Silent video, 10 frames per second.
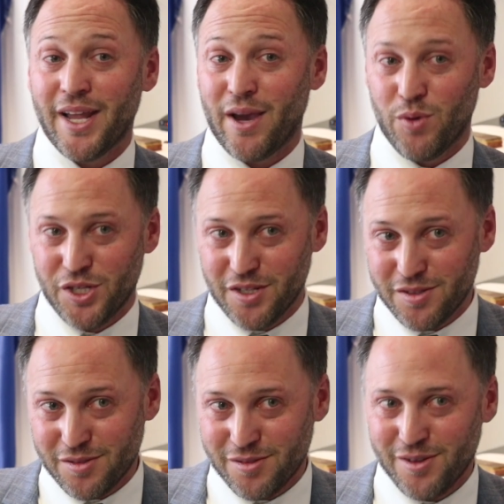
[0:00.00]

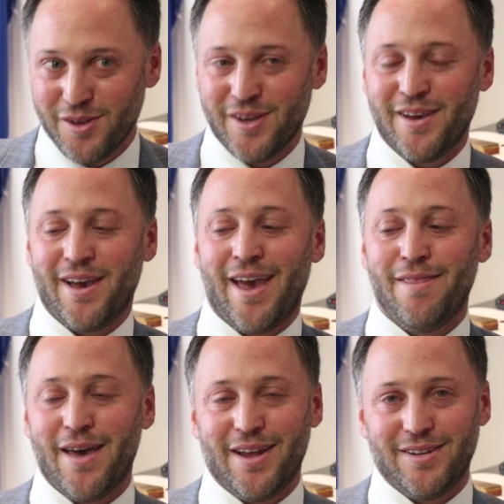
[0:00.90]
languages,
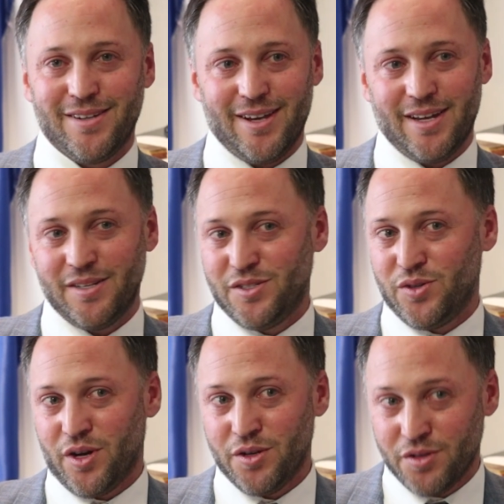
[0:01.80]
and
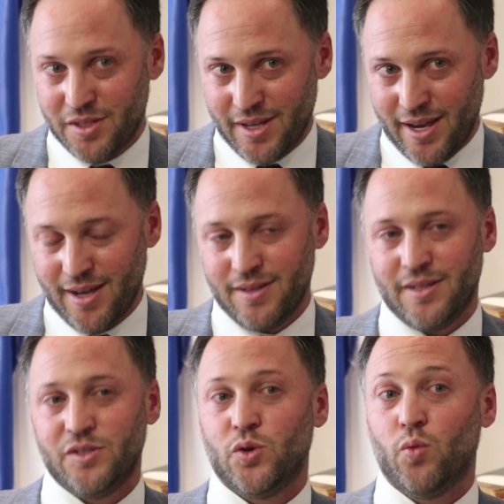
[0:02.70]
to understand
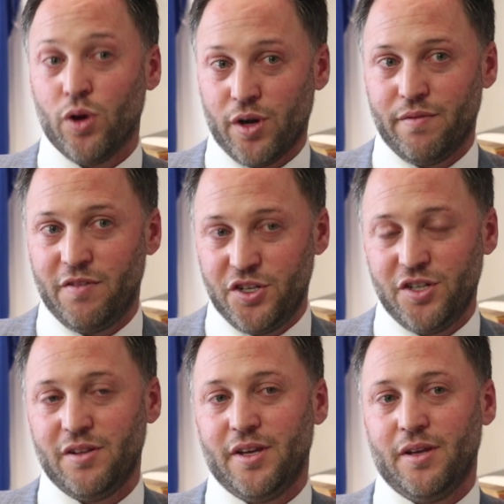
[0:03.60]
and to work
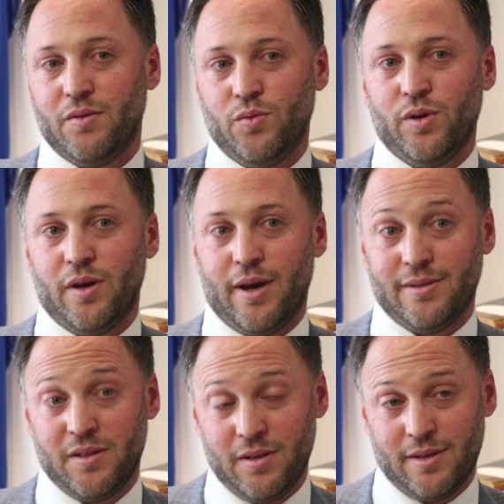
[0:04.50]
efficiently
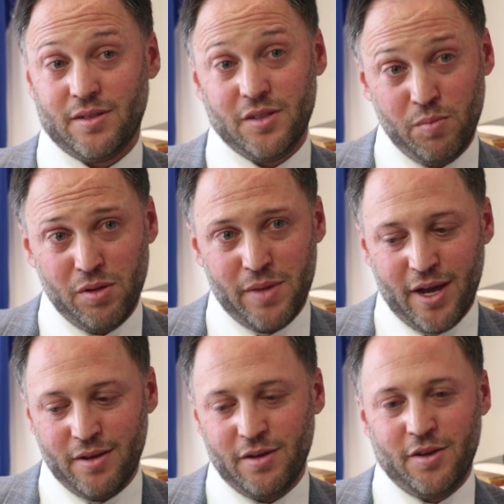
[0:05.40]
as a
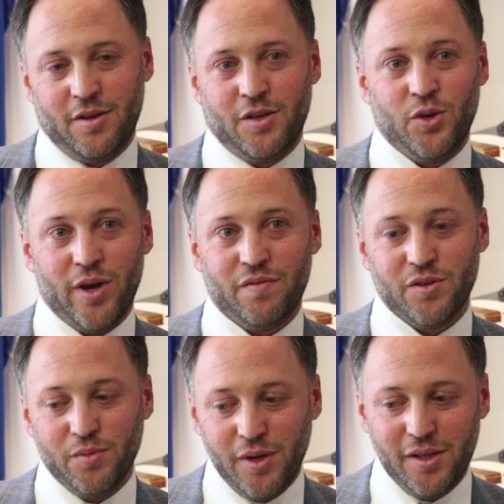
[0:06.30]
diplomat, you have
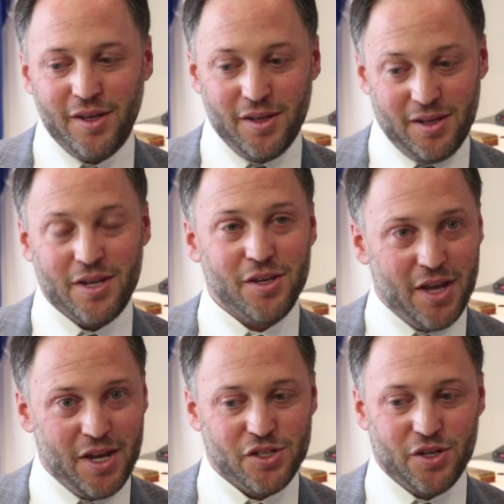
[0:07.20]
to really
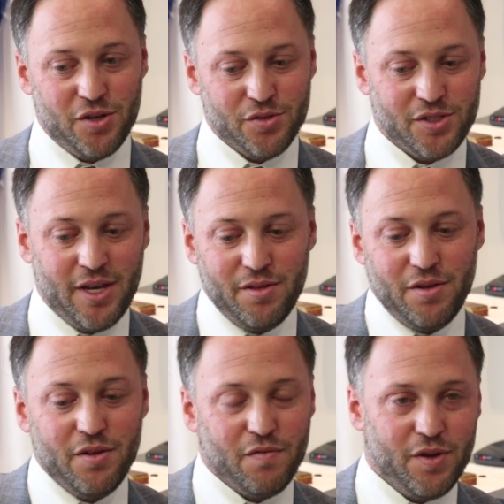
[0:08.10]
engage and understand
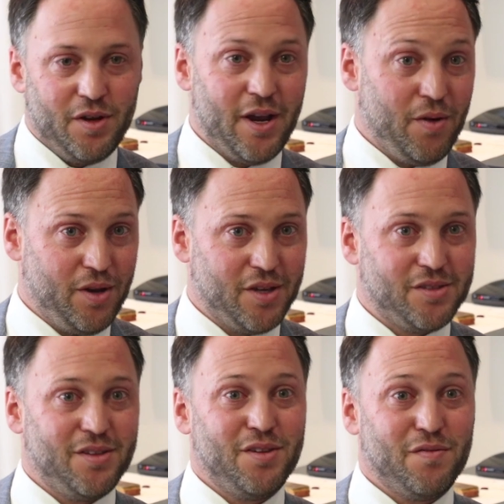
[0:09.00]
the different
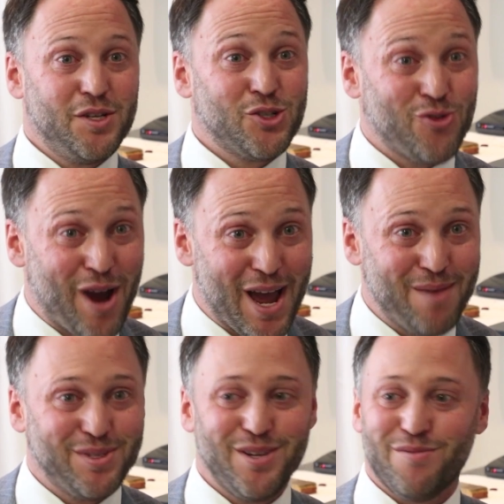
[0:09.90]
areas, the different
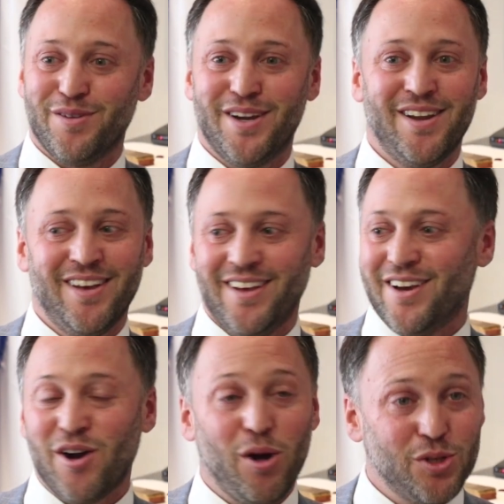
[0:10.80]
tribes, the different
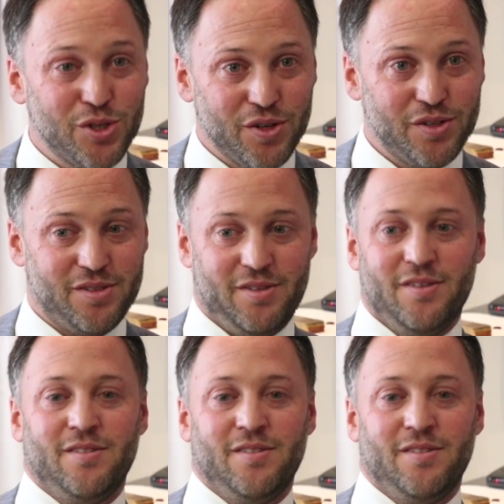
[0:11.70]
cultures.